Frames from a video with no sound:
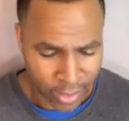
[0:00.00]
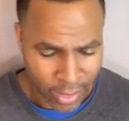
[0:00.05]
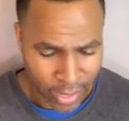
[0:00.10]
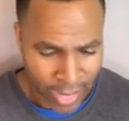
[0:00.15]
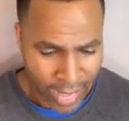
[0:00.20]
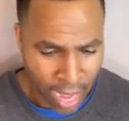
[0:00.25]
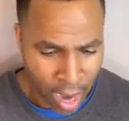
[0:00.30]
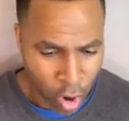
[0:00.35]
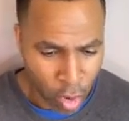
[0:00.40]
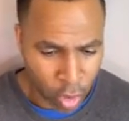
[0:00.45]

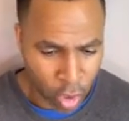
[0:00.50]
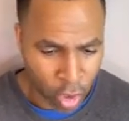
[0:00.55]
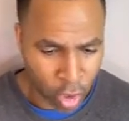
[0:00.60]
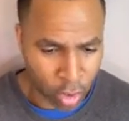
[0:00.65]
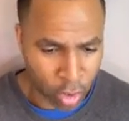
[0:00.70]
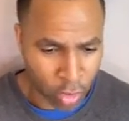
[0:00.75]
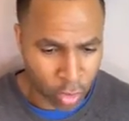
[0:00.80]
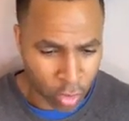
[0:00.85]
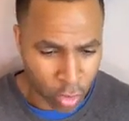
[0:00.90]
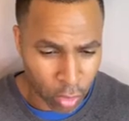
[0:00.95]
how
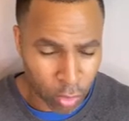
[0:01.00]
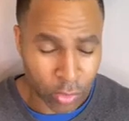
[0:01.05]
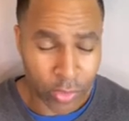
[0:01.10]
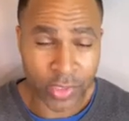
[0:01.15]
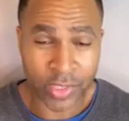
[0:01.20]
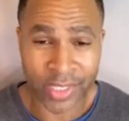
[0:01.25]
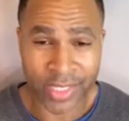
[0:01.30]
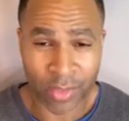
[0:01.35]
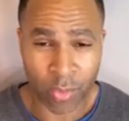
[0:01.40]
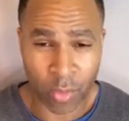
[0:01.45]
close
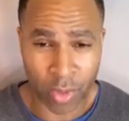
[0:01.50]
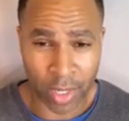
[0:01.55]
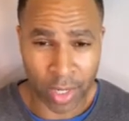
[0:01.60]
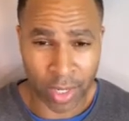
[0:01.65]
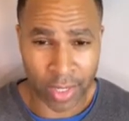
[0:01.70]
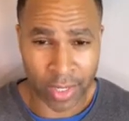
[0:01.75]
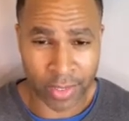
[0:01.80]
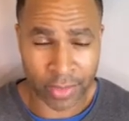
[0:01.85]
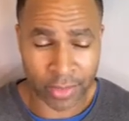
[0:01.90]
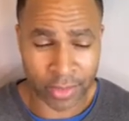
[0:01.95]
he
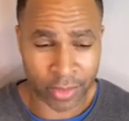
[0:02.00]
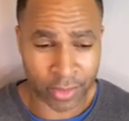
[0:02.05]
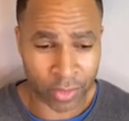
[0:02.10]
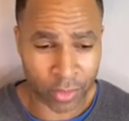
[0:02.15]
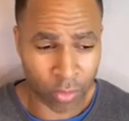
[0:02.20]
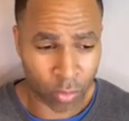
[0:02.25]
was